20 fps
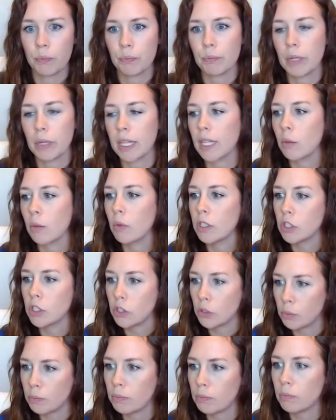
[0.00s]
But then once
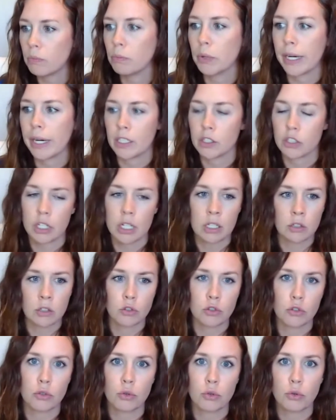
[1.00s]
you branch
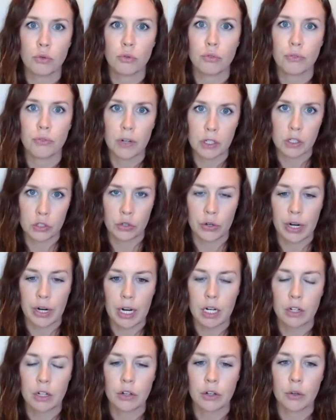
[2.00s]
into first
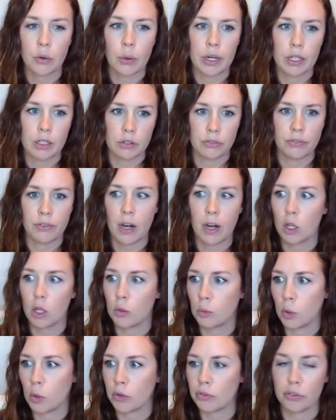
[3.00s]
grade, you're going to follow
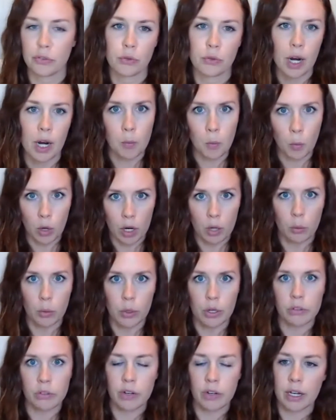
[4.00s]
more of a framework
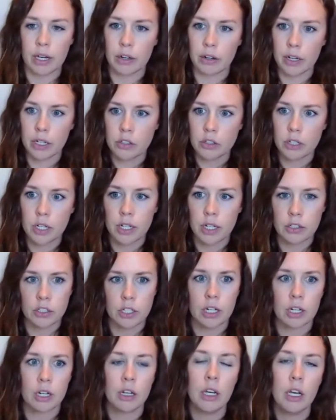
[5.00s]
where you've got your
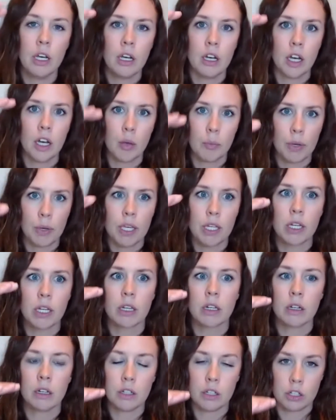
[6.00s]
introduction,
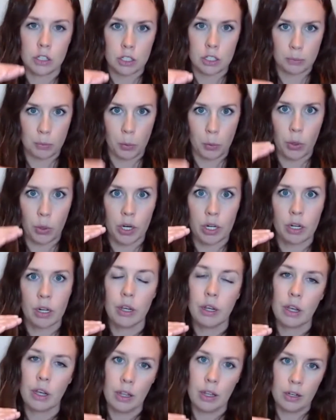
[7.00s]
opinion, your support,
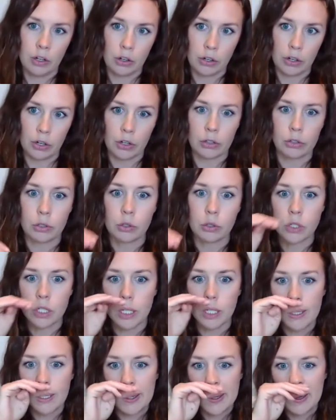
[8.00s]
and your
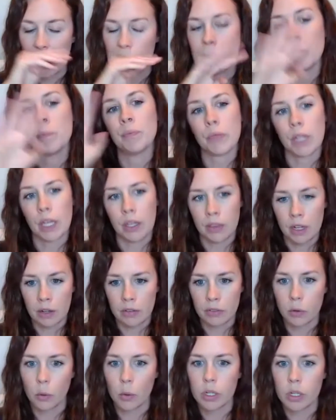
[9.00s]
conclusion. And then
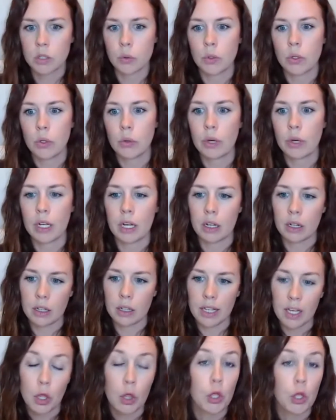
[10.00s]
of course, when you get into
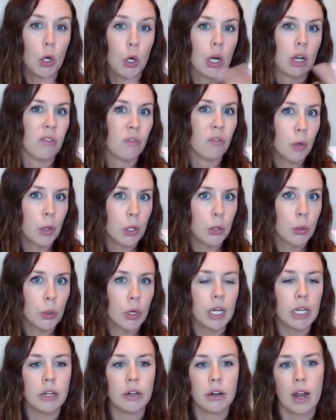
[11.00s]
like third and fourth
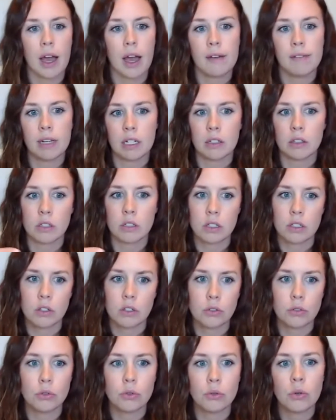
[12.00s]
grade, you're having to
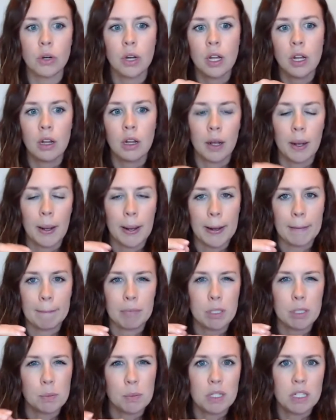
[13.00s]
do
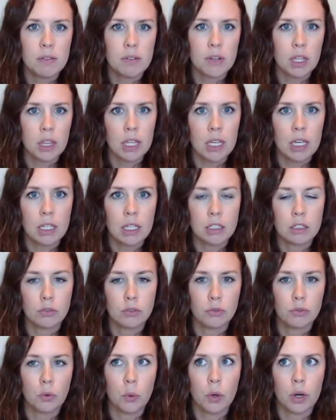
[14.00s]
specific things
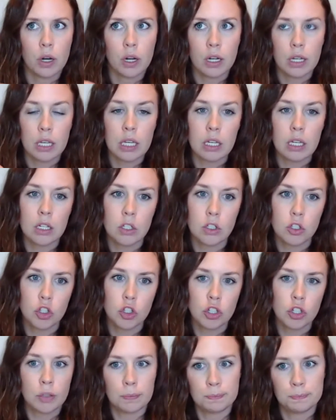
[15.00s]
for
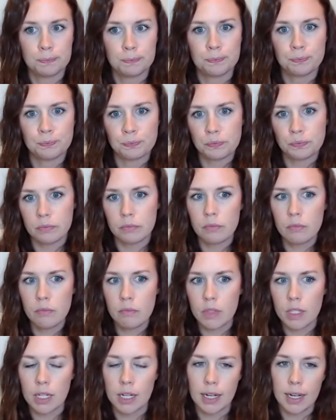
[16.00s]
each,
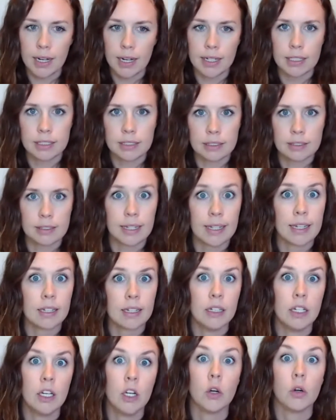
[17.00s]

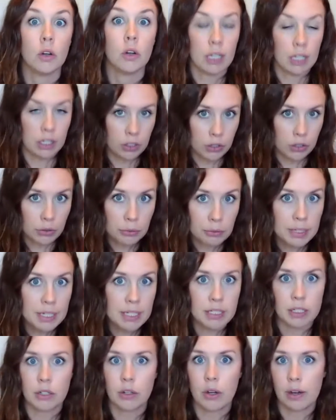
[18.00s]
like in your
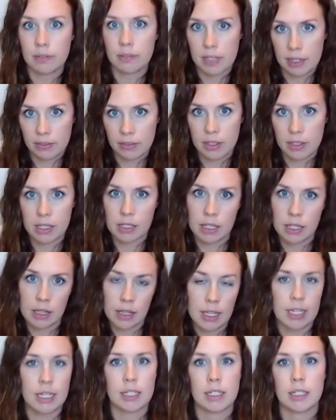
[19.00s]
reason, you have to have this and
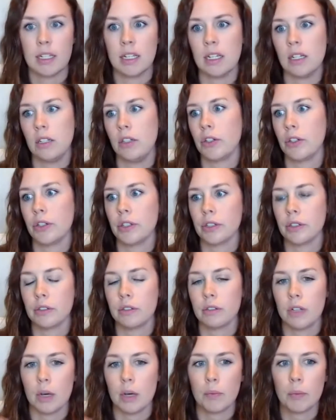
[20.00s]
this, and in
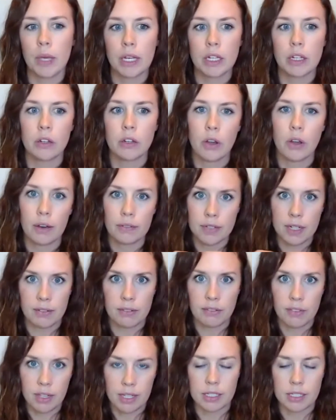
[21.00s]
your opinion, you have to
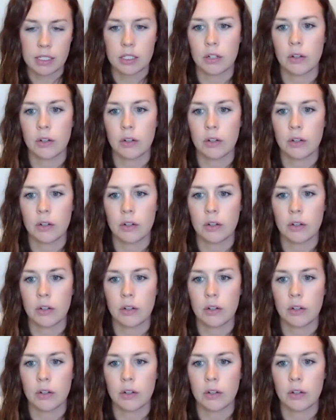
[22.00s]
have this.